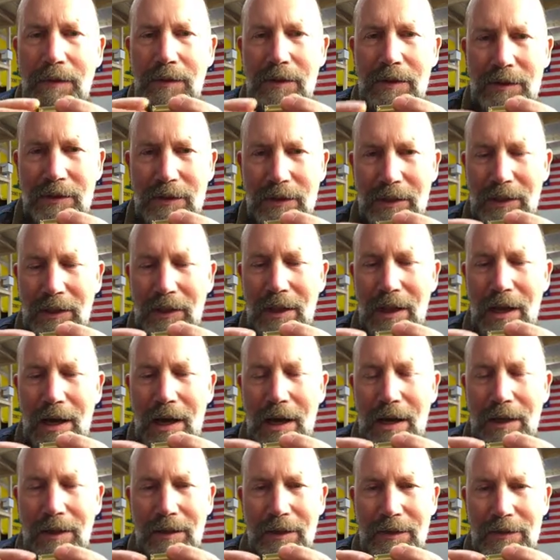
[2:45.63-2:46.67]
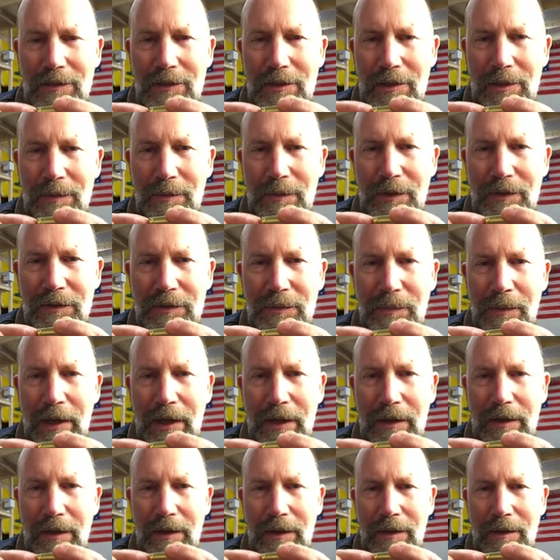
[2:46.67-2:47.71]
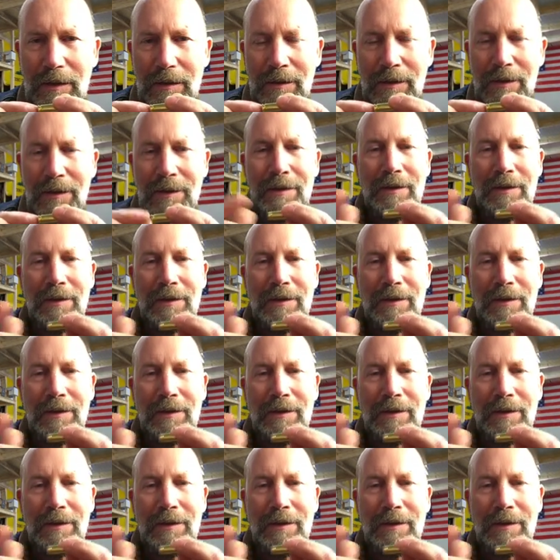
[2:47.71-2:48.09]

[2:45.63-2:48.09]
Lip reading: there's a lot less turbulence back here,